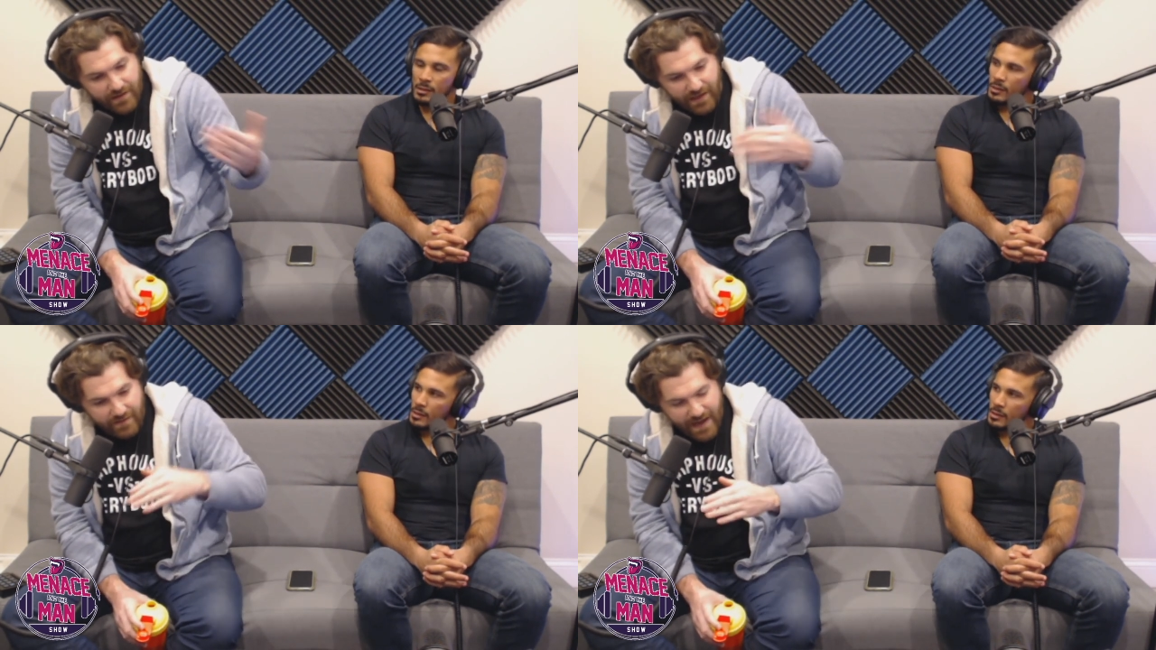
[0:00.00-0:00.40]

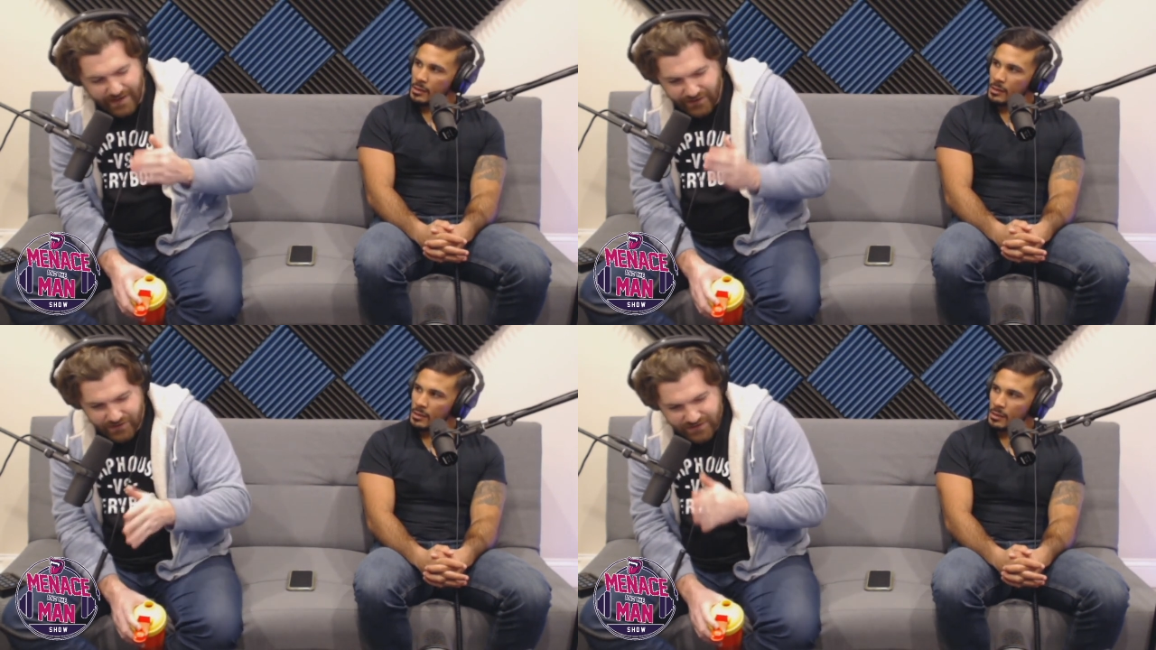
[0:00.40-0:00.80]
Speaker 1: in that
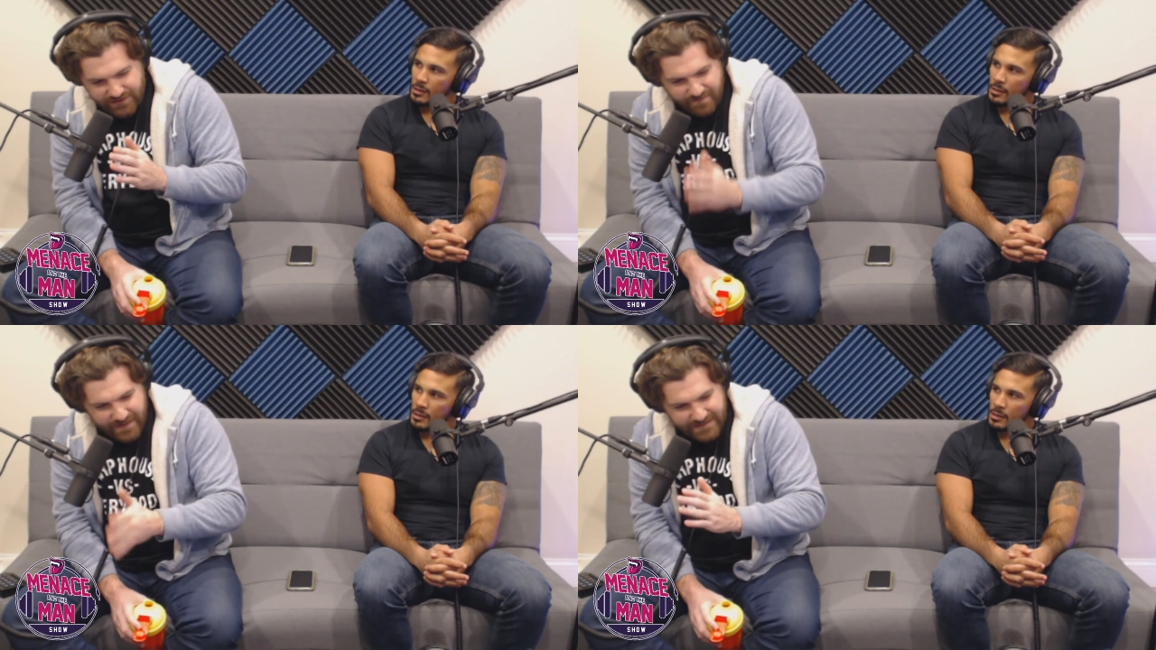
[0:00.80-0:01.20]
he just
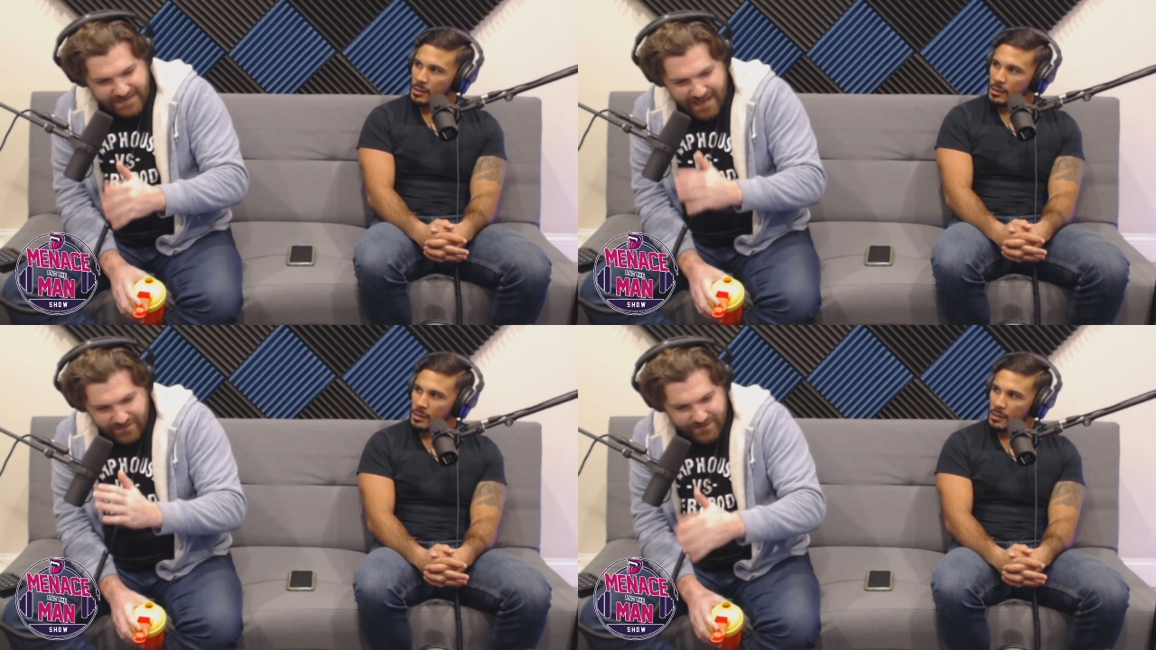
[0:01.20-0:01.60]
spits
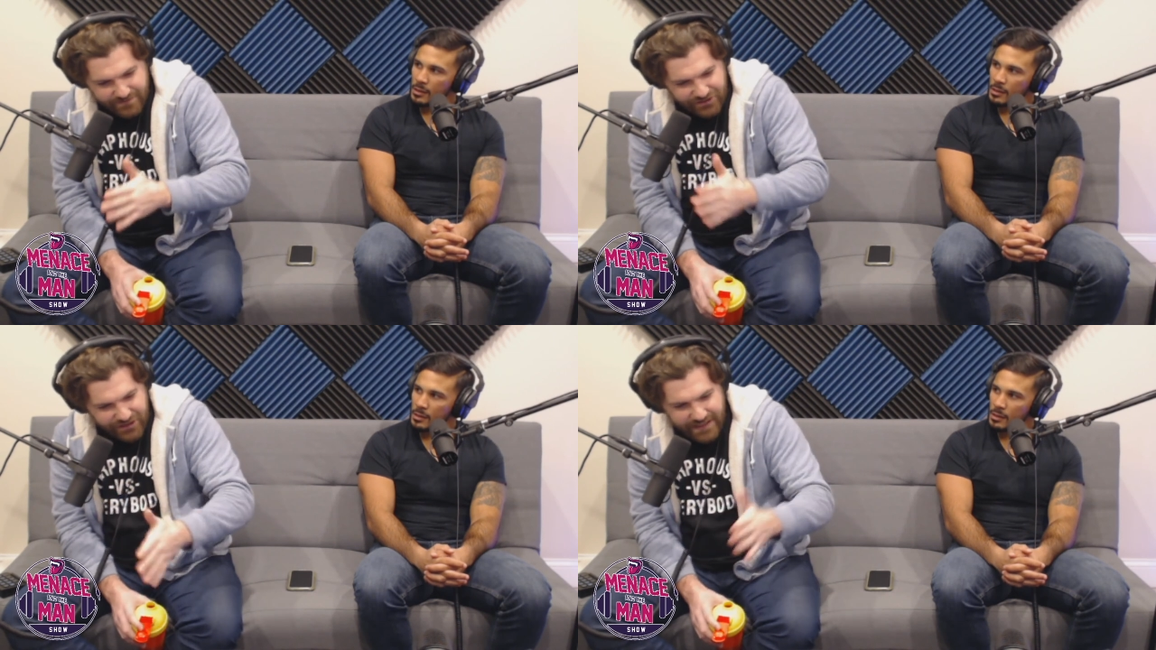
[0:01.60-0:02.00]
out some
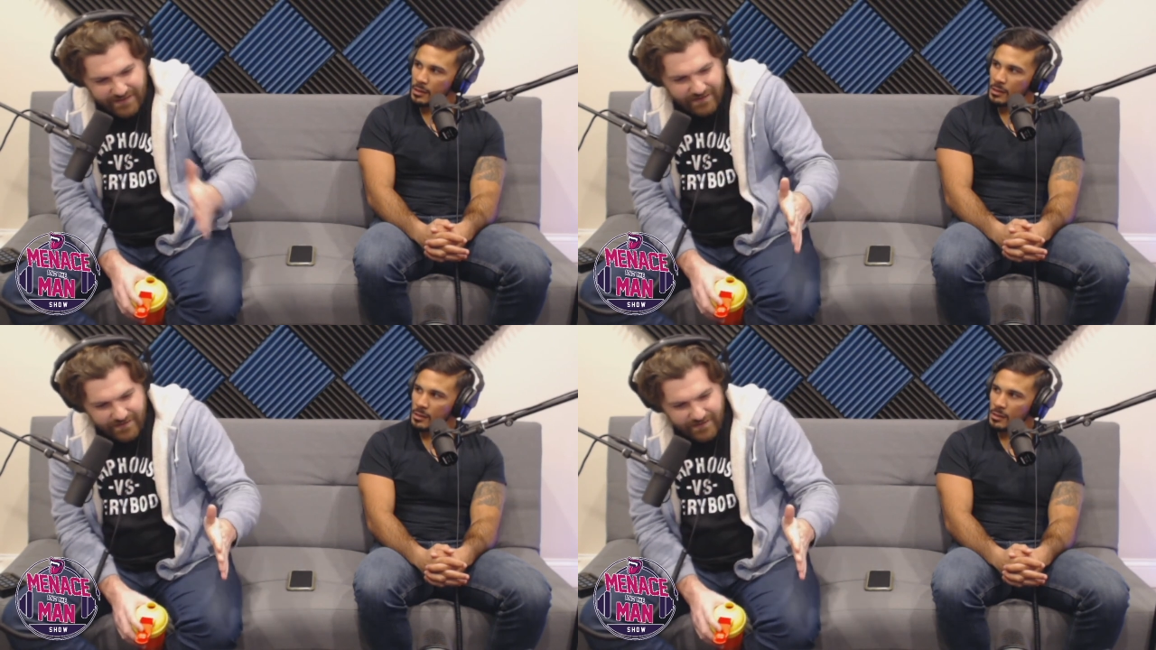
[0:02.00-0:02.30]
shit,